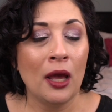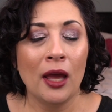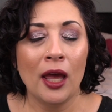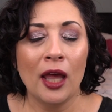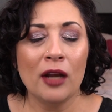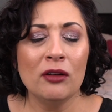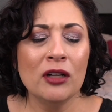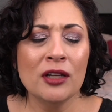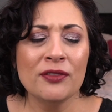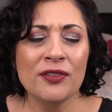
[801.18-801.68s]
I
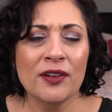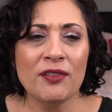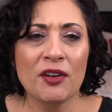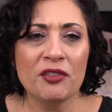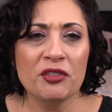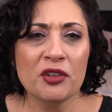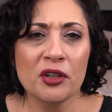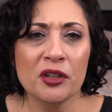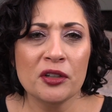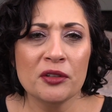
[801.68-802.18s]
don't know if I've
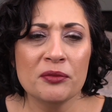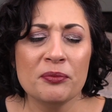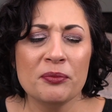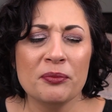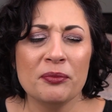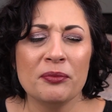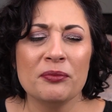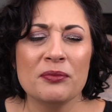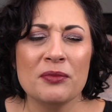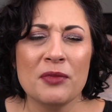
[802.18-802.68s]
ever
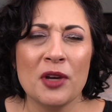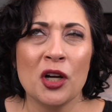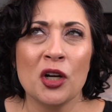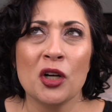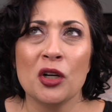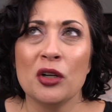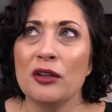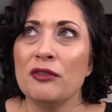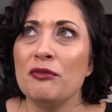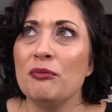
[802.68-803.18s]

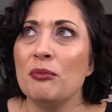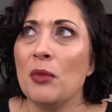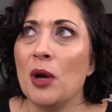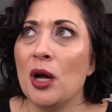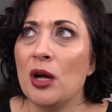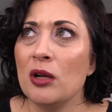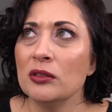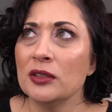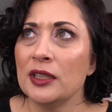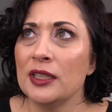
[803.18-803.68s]
heard of
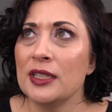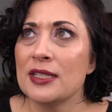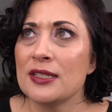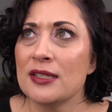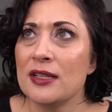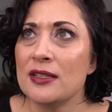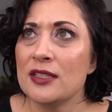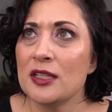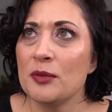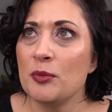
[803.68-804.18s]
malt in a
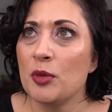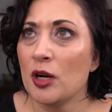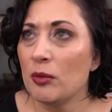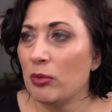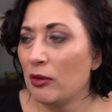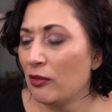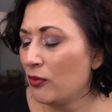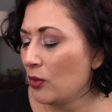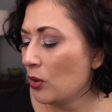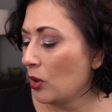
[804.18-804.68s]
Scensy bar
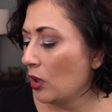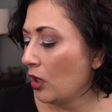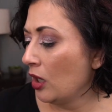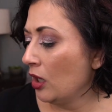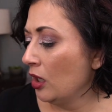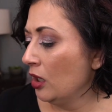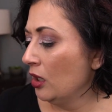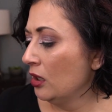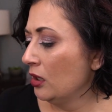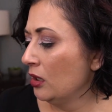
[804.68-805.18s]
before,
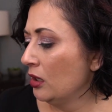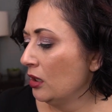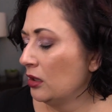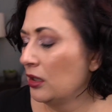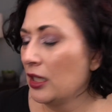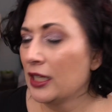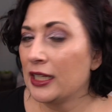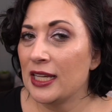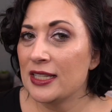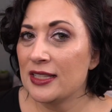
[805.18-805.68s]

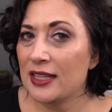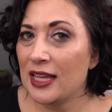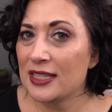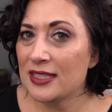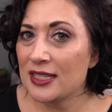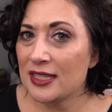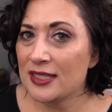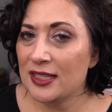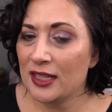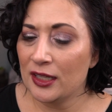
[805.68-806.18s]
like as
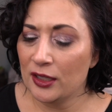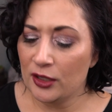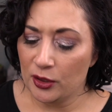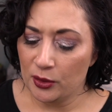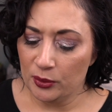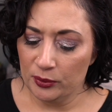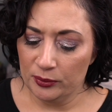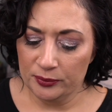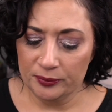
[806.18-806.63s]
a scent note.